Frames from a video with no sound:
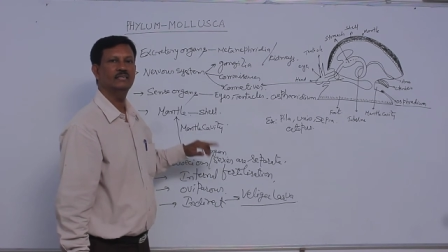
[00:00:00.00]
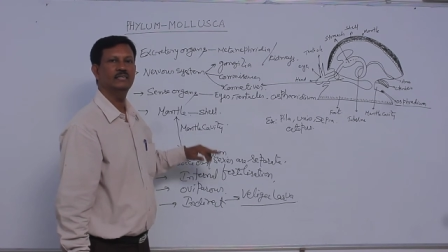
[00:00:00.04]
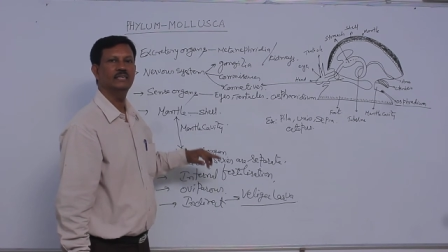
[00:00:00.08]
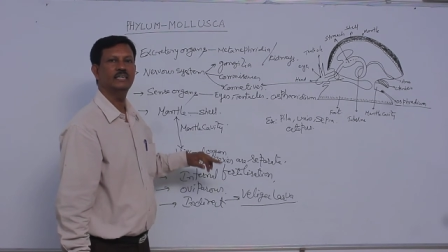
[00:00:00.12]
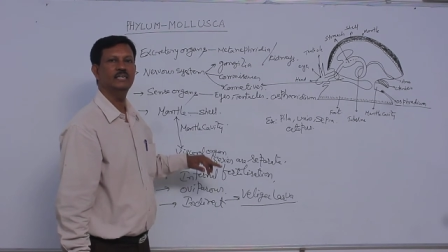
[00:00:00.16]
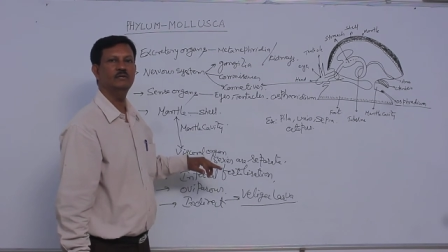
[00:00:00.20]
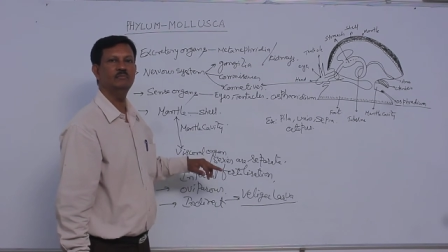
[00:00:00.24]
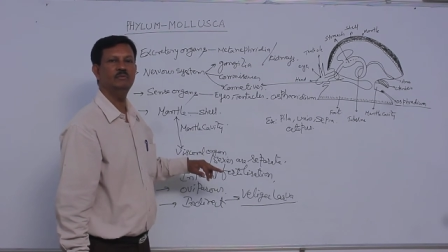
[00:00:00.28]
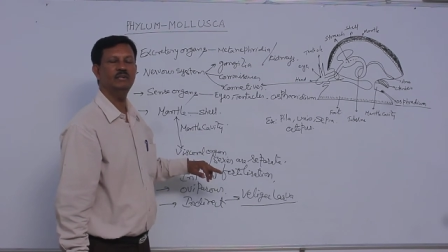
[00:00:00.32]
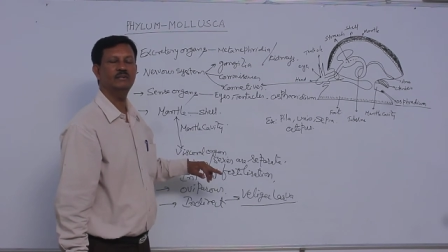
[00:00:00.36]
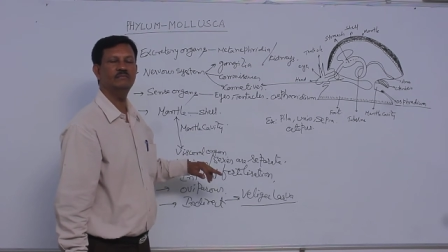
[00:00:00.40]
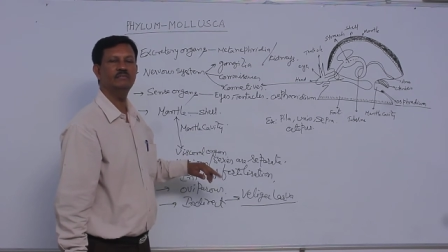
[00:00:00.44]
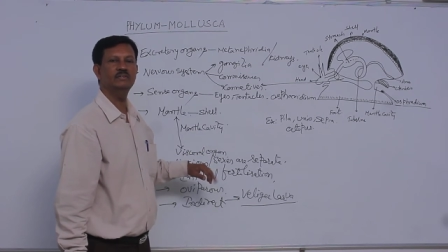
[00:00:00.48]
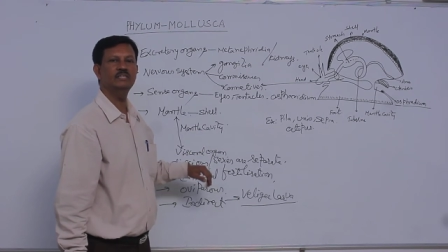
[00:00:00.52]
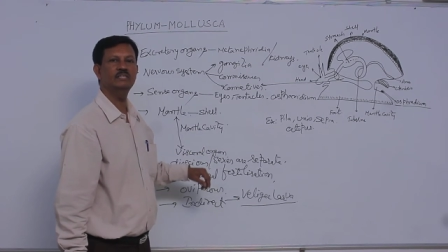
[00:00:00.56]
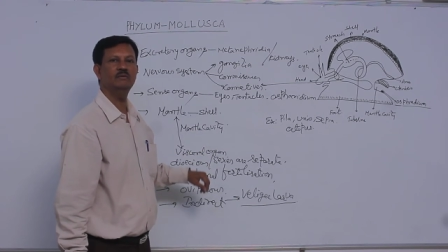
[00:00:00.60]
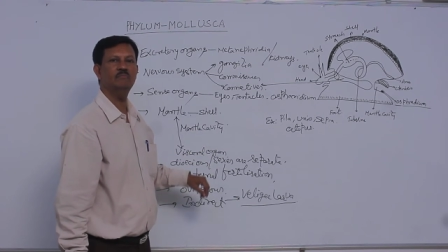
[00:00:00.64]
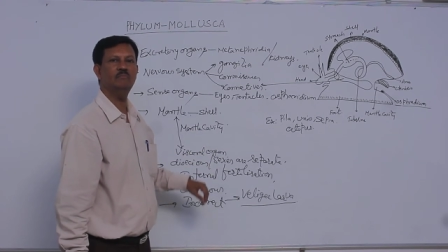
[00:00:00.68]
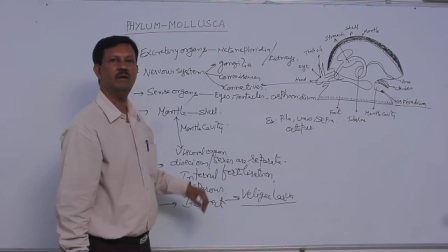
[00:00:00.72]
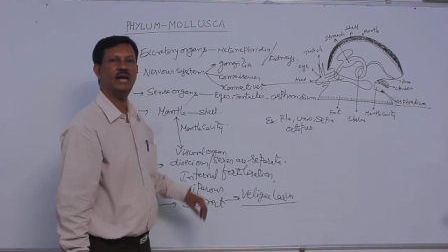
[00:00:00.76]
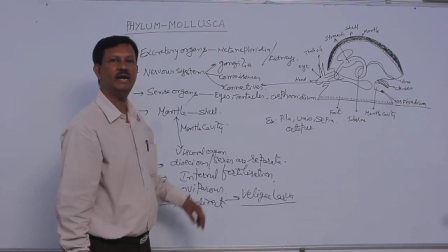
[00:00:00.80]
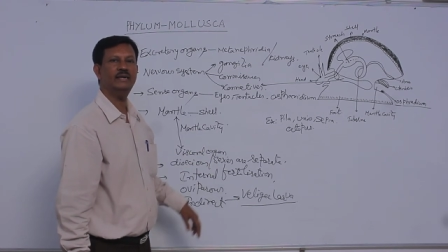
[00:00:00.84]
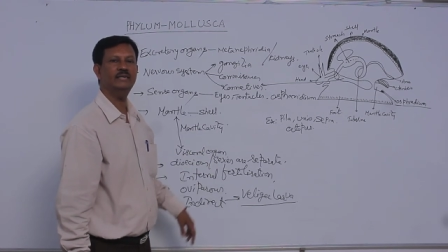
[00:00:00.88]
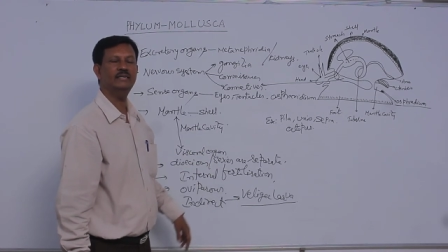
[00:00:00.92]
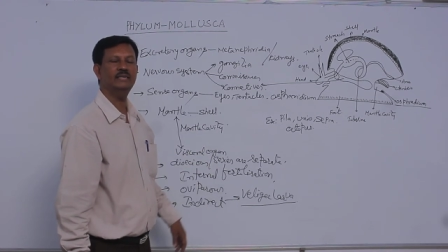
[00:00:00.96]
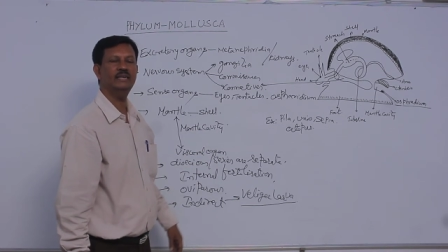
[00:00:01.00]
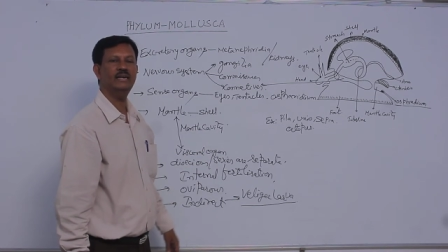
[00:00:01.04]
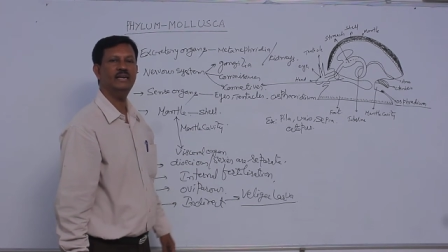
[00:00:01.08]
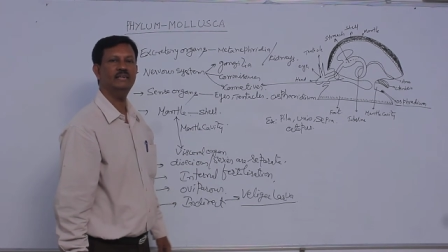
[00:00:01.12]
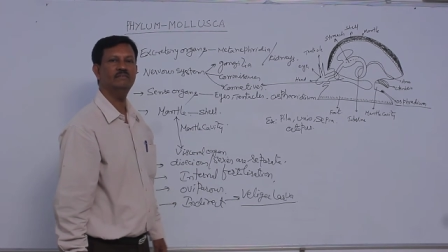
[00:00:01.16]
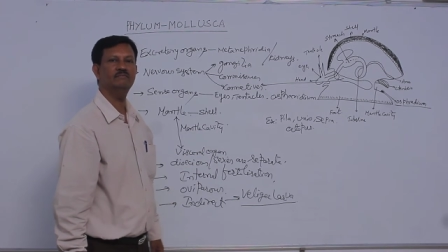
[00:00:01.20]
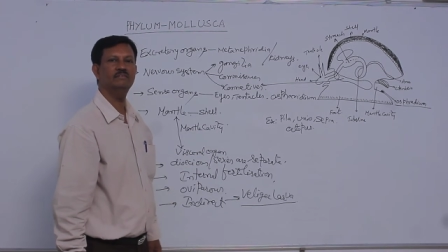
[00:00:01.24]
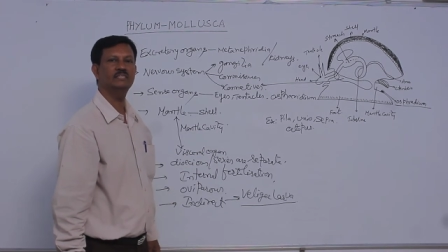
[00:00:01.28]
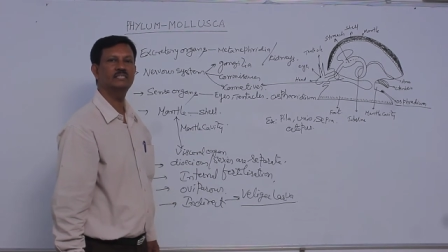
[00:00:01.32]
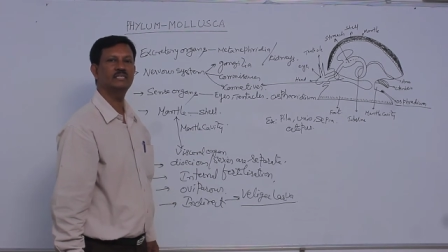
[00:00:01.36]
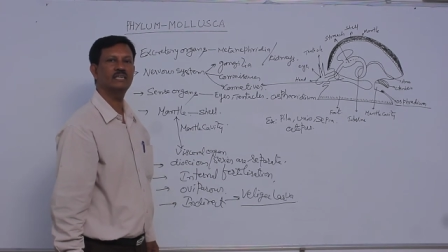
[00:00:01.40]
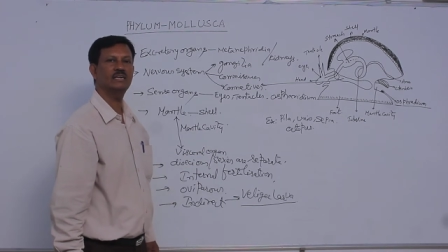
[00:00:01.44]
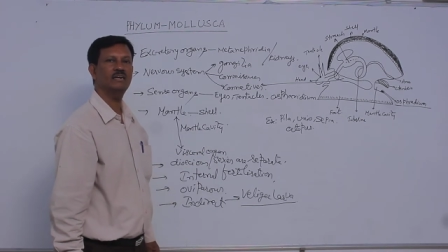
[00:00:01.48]
In between the mantle
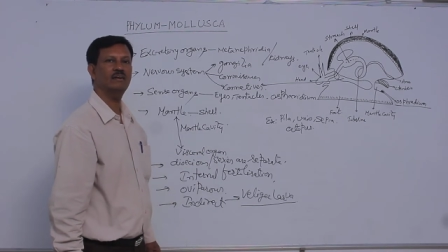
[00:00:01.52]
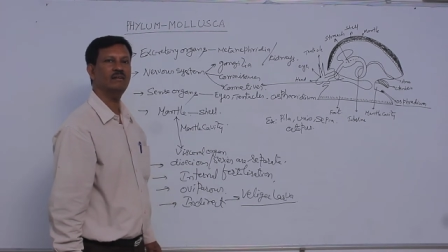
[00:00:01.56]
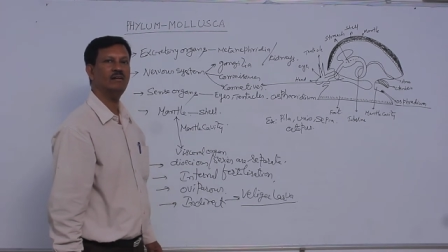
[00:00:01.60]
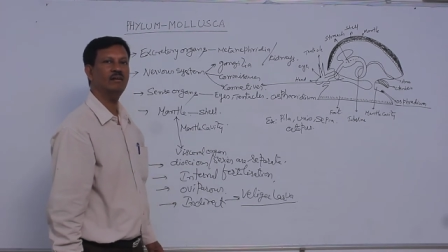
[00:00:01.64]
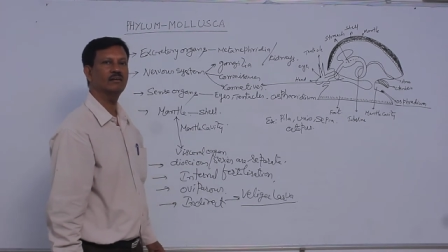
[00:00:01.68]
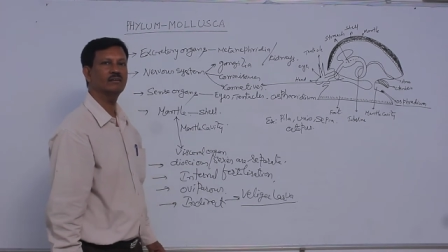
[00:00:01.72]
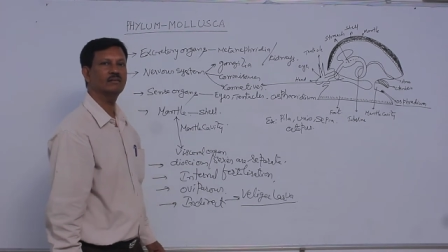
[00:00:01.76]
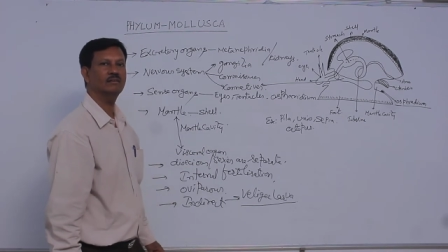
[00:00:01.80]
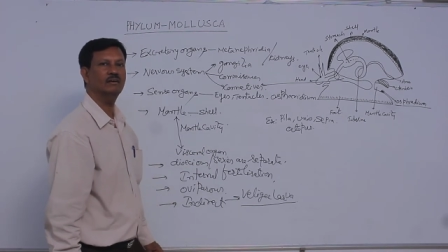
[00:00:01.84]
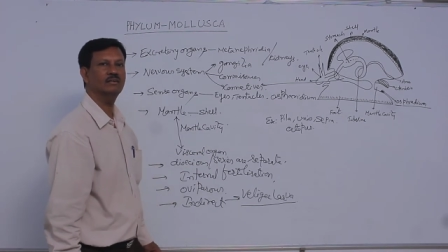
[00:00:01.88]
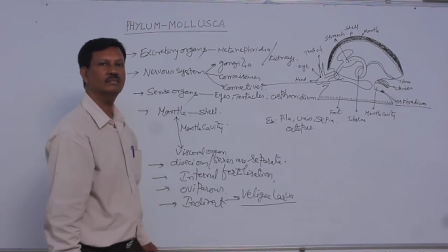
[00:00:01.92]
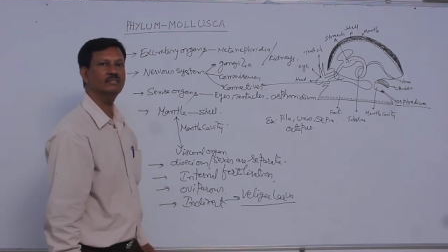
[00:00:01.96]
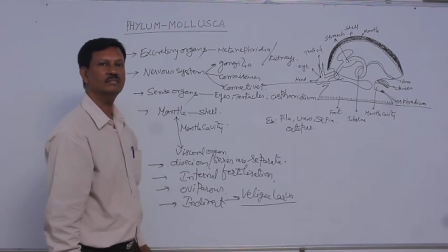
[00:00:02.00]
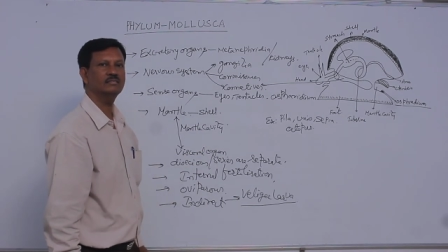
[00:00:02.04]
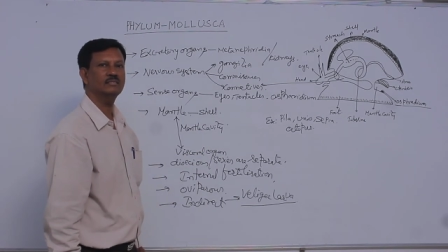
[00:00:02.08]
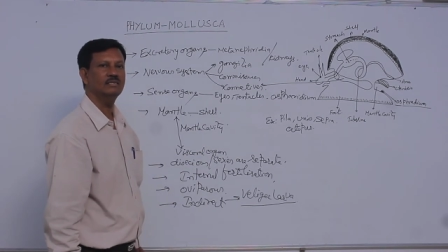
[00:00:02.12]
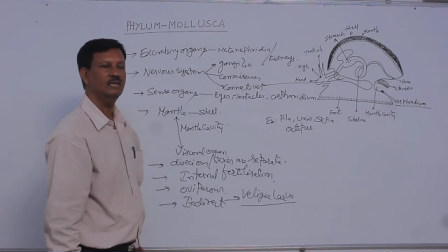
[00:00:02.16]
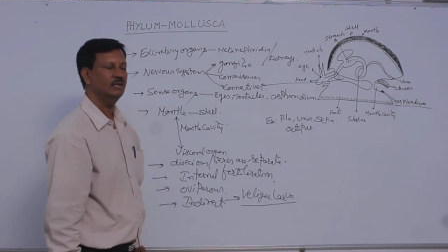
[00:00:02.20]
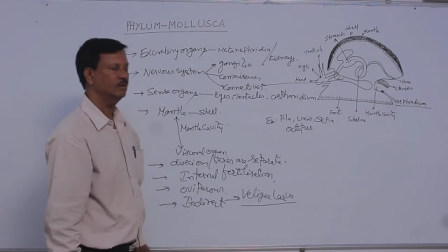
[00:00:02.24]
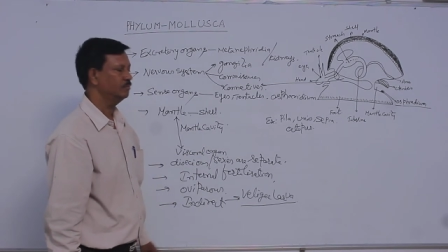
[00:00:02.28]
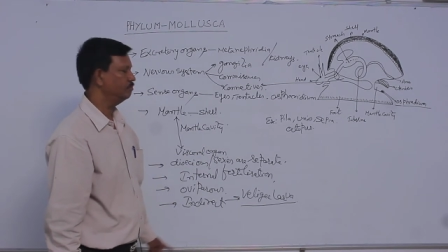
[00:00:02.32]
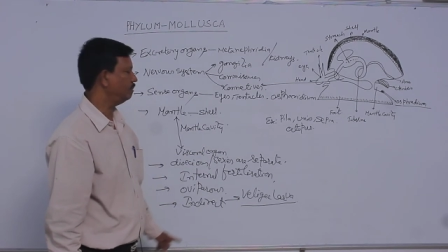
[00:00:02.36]
and visceral organs,